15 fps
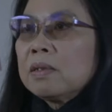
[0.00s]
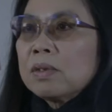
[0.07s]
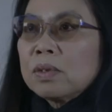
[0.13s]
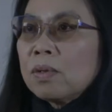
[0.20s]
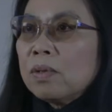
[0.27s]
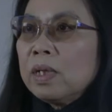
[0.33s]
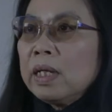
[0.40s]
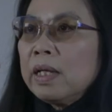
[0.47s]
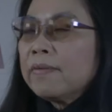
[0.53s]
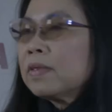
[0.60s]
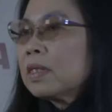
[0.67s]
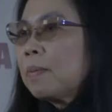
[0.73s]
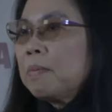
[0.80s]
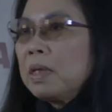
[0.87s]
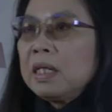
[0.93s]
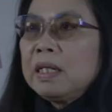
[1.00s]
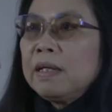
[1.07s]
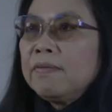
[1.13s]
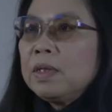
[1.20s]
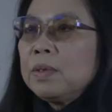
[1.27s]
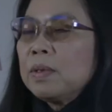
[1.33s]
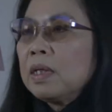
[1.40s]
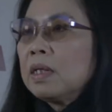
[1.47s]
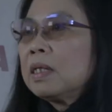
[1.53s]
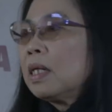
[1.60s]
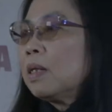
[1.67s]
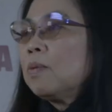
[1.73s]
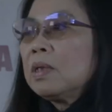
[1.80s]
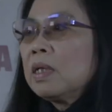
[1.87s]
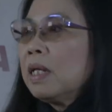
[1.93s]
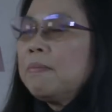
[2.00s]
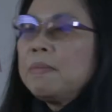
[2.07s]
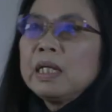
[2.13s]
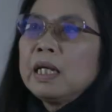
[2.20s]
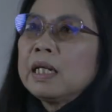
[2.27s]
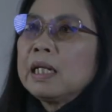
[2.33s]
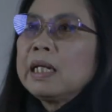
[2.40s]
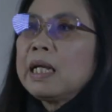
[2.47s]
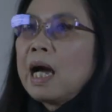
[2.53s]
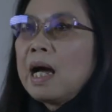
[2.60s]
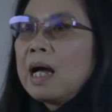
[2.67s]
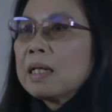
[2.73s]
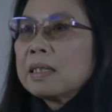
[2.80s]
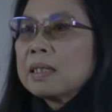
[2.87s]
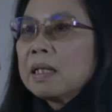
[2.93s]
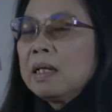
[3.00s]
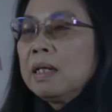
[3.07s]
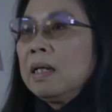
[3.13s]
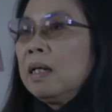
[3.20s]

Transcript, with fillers: story of some individual, they would immediately ask,